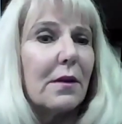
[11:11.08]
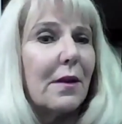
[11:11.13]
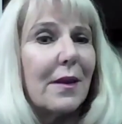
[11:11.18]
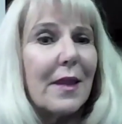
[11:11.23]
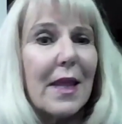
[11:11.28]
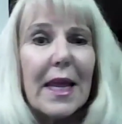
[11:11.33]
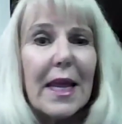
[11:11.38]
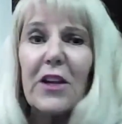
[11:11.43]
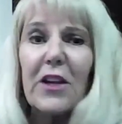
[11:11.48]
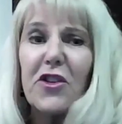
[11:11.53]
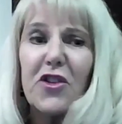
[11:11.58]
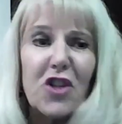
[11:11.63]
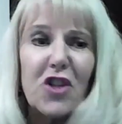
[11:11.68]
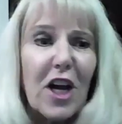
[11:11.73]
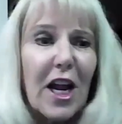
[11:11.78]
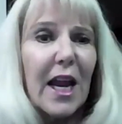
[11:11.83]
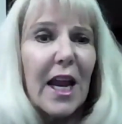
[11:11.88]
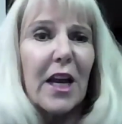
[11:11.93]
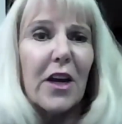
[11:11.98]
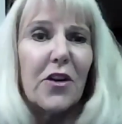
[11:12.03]
things
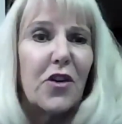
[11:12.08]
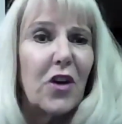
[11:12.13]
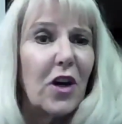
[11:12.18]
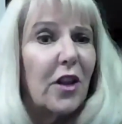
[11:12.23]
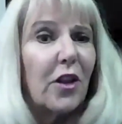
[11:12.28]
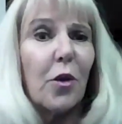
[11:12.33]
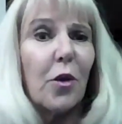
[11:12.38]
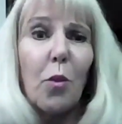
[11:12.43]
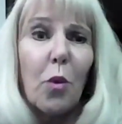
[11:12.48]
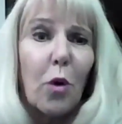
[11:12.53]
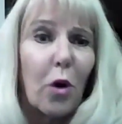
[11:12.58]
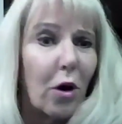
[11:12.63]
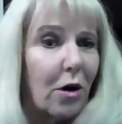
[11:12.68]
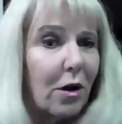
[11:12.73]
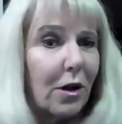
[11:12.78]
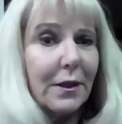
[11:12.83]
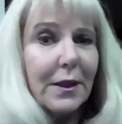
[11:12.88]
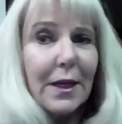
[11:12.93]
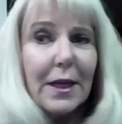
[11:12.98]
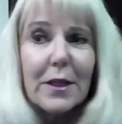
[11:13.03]
change in the
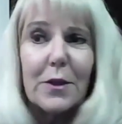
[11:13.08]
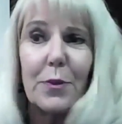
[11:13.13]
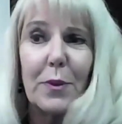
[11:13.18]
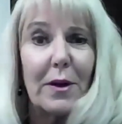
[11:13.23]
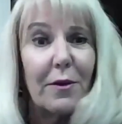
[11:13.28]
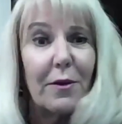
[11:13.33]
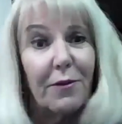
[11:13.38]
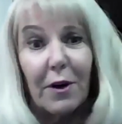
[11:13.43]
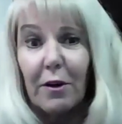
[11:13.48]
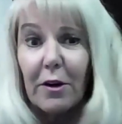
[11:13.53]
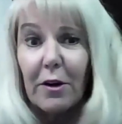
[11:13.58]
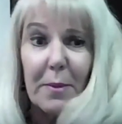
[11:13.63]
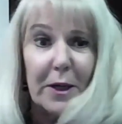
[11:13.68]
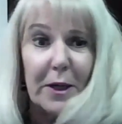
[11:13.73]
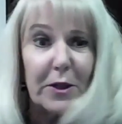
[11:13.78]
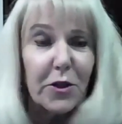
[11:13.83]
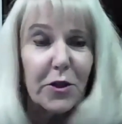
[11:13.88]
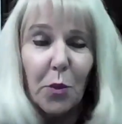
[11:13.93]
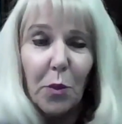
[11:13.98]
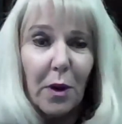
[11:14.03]
world, as we are very
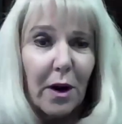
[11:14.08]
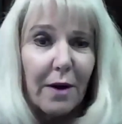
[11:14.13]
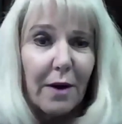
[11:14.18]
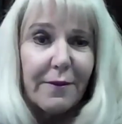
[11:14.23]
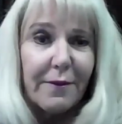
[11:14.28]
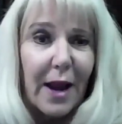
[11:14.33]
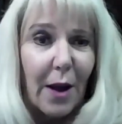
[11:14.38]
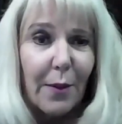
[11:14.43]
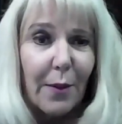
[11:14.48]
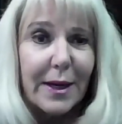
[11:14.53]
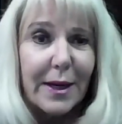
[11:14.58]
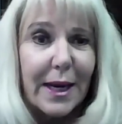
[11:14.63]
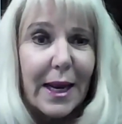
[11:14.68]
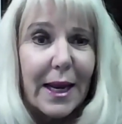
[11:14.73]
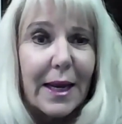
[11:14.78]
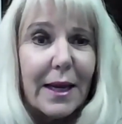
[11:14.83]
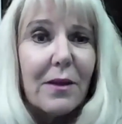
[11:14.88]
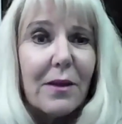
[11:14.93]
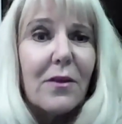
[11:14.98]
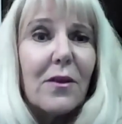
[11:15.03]
much aware of
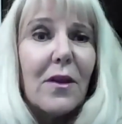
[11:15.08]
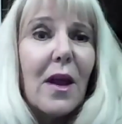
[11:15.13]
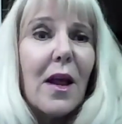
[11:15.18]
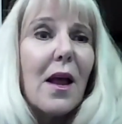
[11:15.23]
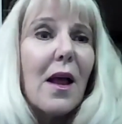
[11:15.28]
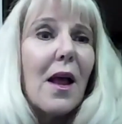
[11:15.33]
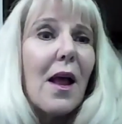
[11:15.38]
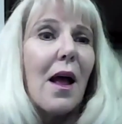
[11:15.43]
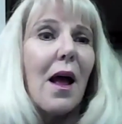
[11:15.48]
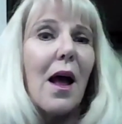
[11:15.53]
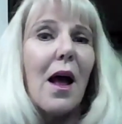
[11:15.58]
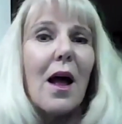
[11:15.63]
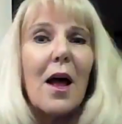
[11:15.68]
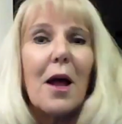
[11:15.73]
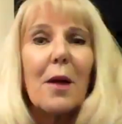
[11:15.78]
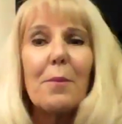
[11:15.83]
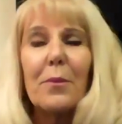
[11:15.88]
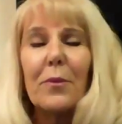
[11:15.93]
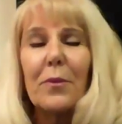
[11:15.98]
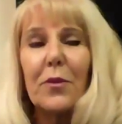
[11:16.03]
nowadays.
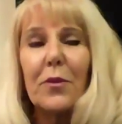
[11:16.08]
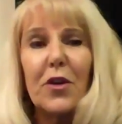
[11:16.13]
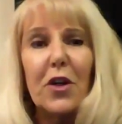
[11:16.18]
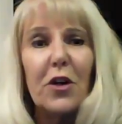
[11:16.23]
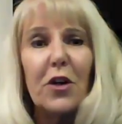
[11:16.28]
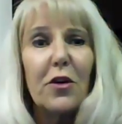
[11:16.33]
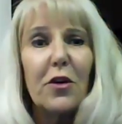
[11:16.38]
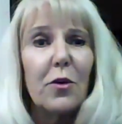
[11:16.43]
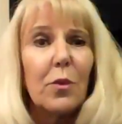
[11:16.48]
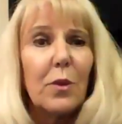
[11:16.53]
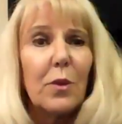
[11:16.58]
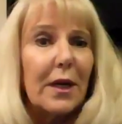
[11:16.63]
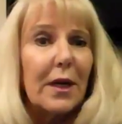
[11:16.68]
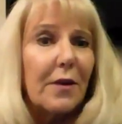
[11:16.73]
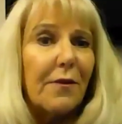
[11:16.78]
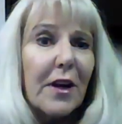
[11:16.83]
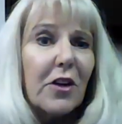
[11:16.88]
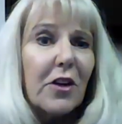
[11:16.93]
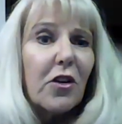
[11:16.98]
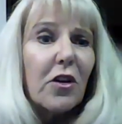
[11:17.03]
To you
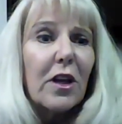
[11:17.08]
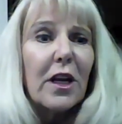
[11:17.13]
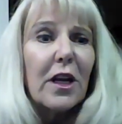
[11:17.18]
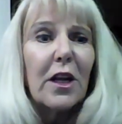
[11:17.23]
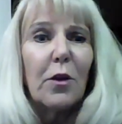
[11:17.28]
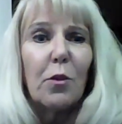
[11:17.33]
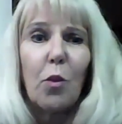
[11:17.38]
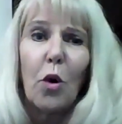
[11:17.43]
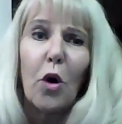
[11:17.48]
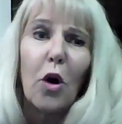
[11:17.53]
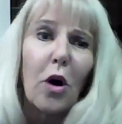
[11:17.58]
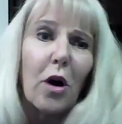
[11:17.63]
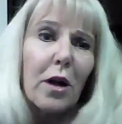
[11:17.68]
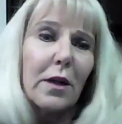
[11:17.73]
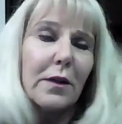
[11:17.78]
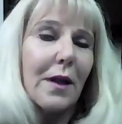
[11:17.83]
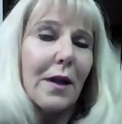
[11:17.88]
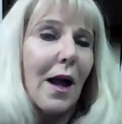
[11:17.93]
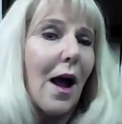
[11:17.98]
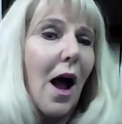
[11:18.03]
individually, the
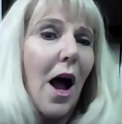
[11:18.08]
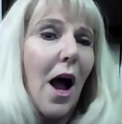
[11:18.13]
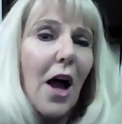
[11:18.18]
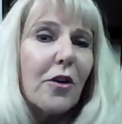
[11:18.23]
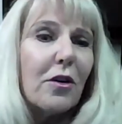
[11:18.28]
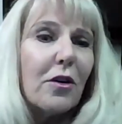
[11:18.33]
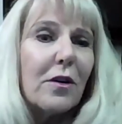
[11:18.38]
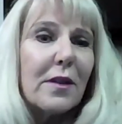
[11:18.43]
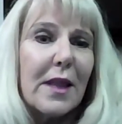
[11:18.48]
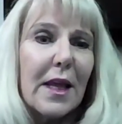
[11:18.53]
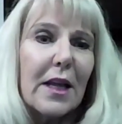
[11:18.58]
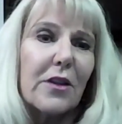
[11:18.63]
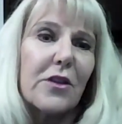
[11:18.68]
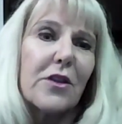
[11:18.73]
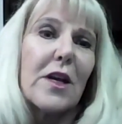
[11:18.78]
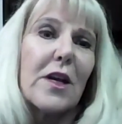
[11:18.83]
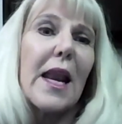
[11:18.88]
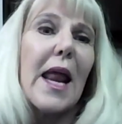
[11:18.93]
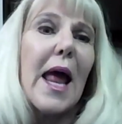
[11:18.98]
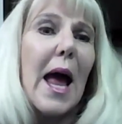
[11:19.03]
world, 100 things
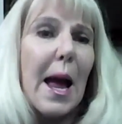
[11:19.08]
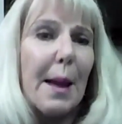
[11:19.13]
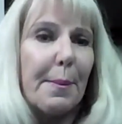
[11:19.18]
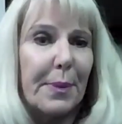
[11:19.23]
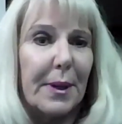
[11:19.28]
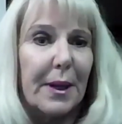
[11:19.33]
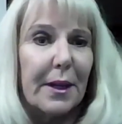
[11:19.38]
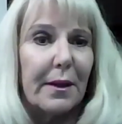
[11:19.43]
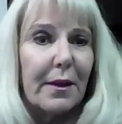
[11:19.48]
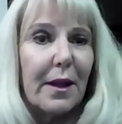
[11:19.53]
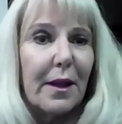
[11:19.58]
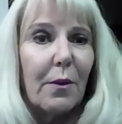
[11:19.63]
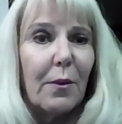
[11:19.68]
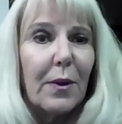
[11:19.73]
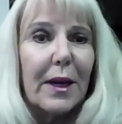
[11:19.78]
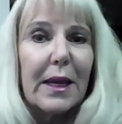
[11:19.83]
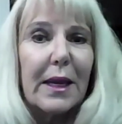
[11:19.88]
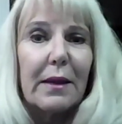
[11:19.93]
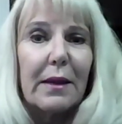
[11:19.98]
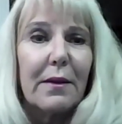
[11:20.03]
could happen that
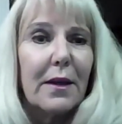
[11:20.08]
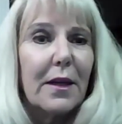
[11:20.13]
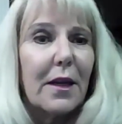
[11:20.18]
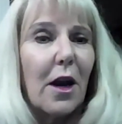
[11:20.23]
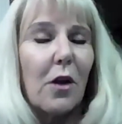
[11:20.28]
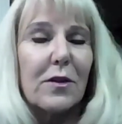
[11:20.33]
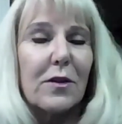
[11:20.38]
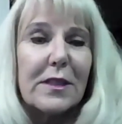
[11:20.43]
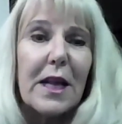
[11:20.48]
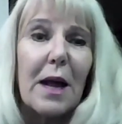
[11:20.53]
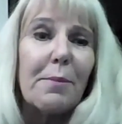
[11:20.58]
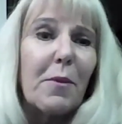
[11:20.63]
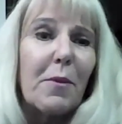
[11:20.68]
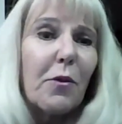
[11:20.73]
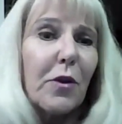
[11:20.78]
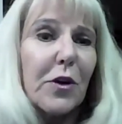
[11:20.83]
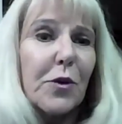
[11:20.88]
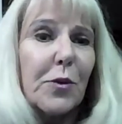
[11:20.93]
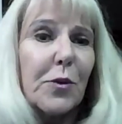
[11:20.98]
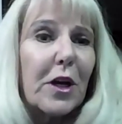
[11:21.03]
we, some of
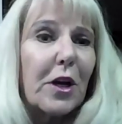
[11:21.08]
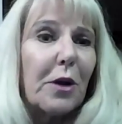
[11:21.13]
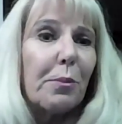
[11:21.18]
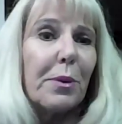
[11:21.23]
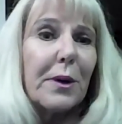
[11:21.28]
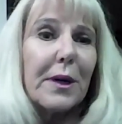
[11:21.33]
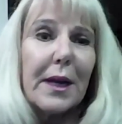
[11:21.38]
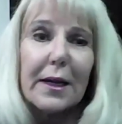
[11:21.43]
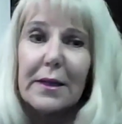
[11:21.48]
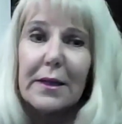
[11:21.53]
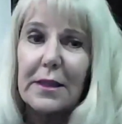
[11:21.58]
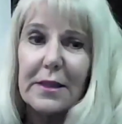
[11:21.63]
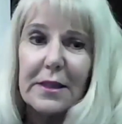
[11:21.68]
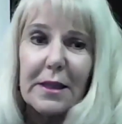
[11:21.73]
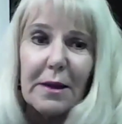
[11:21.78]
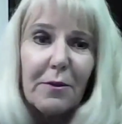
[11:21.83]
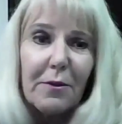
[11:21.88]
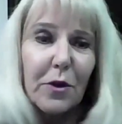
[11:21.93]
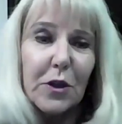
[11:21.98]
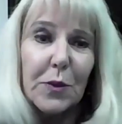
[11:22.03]
which we could predict and
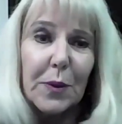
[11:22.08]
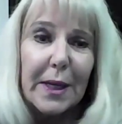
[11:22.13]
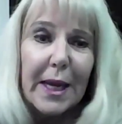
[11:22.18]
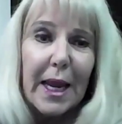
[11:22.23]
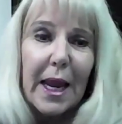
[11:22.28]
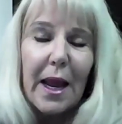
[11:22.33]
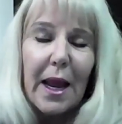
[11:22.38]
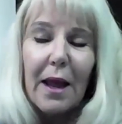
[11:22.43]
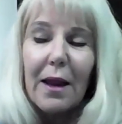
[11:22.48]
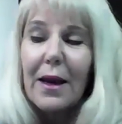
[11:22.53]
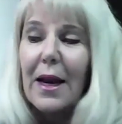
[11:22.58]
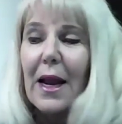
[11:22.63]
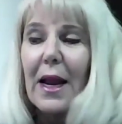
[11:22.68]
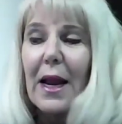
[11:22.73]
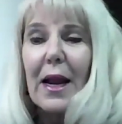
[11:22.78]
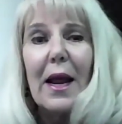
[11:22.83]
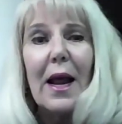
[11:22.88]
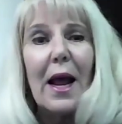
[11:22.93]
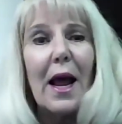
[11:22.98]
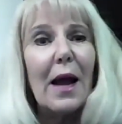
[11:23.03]
some of which we can't.
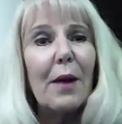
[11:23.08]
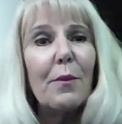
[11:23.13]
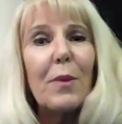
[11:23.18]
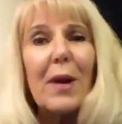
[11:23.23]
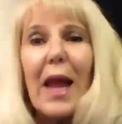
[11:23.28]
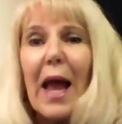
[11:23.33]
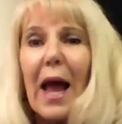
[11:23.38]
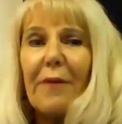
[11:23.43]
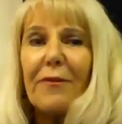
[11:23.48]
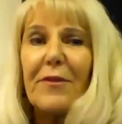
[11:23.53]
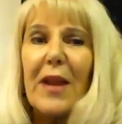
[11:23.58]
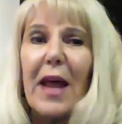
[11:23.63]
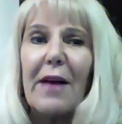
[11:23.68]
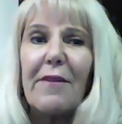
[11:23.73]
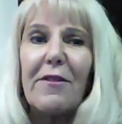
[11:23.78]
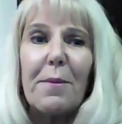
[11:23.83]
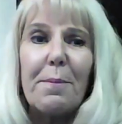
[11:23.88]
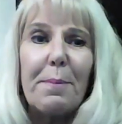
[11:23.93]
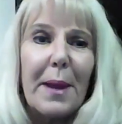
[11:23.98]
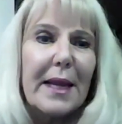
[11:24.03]
And we have to
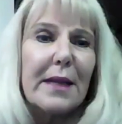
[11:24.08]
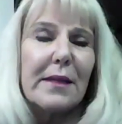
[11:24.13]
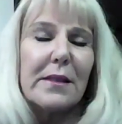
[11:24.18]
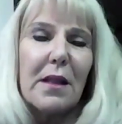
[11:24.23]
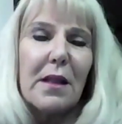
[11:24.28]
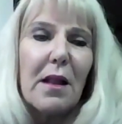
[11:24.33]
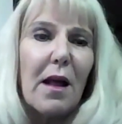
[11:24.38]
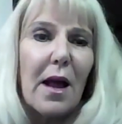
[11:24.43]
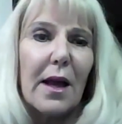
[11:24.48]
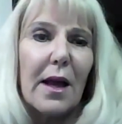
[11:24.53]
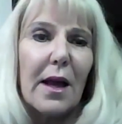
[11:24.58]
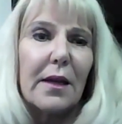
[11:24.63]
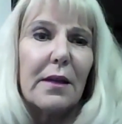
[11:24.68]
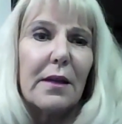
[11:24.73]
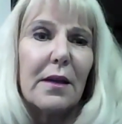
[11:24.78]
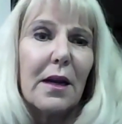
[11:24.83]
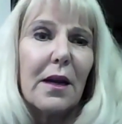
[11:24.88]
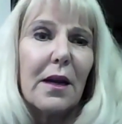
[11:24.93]
have a baseline